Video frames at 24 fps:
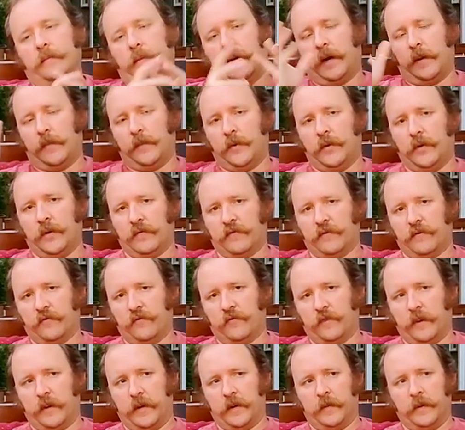I'm no different
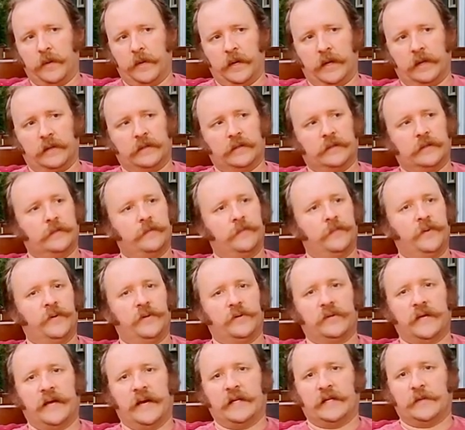from anybody else.
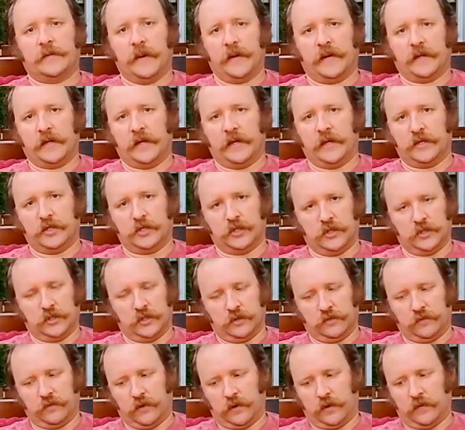There's expectations
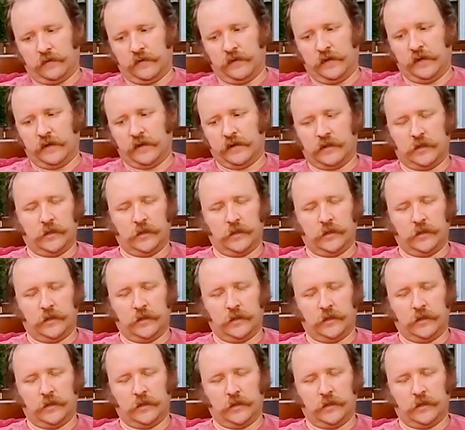involved here.